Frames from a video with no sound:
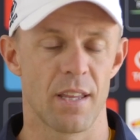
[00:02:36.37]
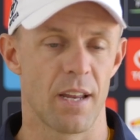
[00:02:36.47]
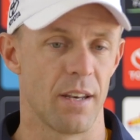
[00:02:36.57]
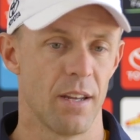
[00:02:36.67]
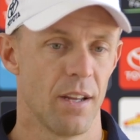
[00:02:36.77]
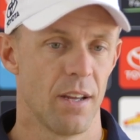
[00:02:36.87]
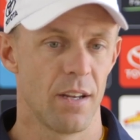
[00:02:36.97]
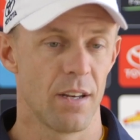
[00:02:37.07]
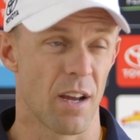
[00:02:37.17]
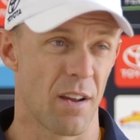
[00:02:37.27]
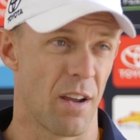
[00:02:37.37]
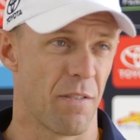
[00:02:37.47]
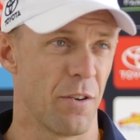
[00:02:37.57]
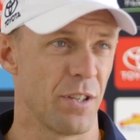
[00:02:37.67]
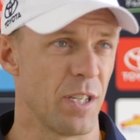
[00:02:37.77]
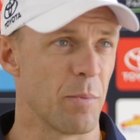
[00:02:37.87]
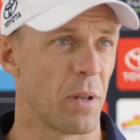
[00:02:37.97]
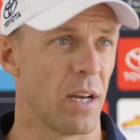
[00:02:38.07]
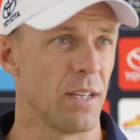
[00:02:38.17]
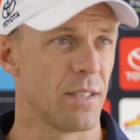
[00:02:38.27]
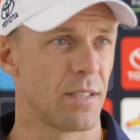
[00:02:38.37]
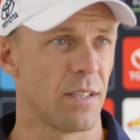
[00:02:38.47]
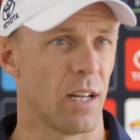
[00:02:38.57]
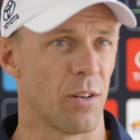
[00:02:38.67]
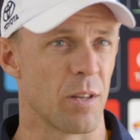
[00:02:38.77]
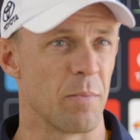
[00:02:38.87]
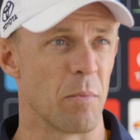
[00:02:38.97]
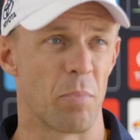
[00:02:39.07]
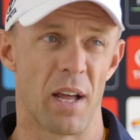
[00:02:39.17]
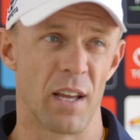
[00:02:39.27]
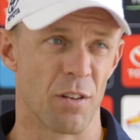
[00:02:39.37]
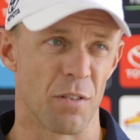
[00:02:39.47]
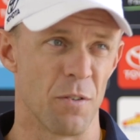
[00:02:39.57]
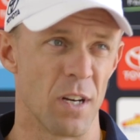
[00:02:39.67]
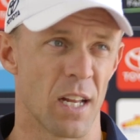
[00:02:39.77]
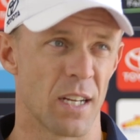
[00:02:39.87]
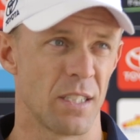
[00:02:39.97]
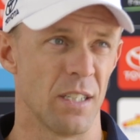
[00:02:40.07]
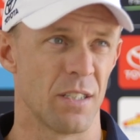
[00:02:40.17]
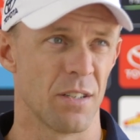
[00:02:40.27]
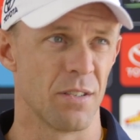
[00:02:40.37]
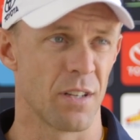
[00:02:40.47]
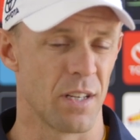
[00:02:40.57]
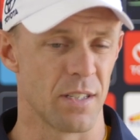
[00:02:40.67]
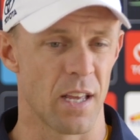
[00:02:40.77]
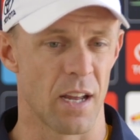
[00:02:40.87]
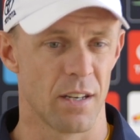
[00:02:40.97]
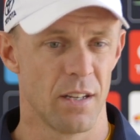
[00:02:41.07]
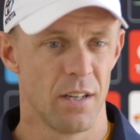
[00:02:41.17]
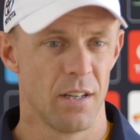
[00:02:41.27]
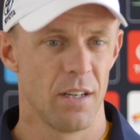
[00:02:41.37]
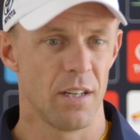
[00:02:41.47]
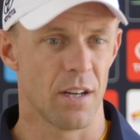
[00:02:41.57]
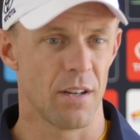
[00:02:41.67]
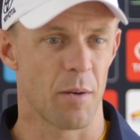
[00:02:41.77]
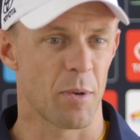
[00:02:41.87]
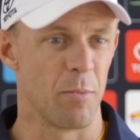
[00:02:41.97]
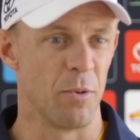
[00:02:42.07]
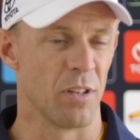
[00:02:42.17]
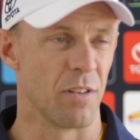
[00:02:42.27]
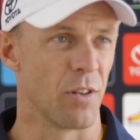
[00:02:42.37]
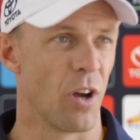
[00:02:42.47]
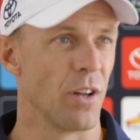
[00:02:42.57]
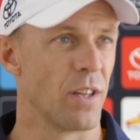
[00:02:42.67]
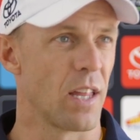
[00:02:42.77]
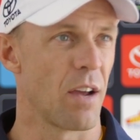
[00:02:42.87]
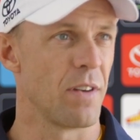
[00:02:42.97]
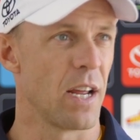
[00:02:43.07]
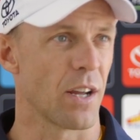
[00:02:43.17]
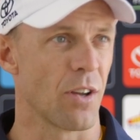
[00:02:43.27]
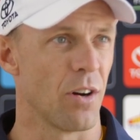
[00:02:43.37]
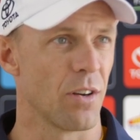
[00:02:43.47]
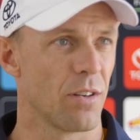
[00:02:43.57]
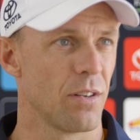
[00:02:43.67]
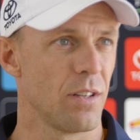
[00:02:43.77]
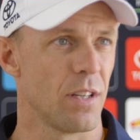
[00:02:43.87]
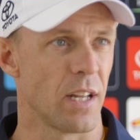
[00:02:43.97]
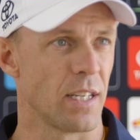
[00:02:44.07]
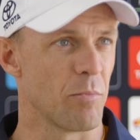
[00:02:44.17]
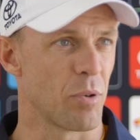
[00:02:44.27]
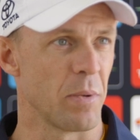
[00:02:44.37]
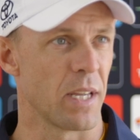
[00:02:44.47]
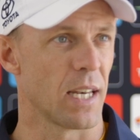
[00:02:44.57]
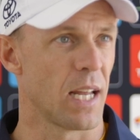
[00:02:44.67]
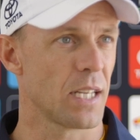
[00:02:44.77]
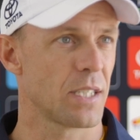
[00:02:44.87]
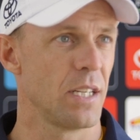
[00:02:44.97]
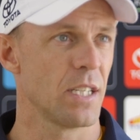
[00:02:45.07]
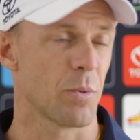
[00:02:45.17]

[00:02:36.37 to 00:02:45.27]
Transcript: And then you know our first year players, a lot of them didn't play a lot of footy last year too, so there's that you know um, cumulative load that they've now got that they didn't probably get last year.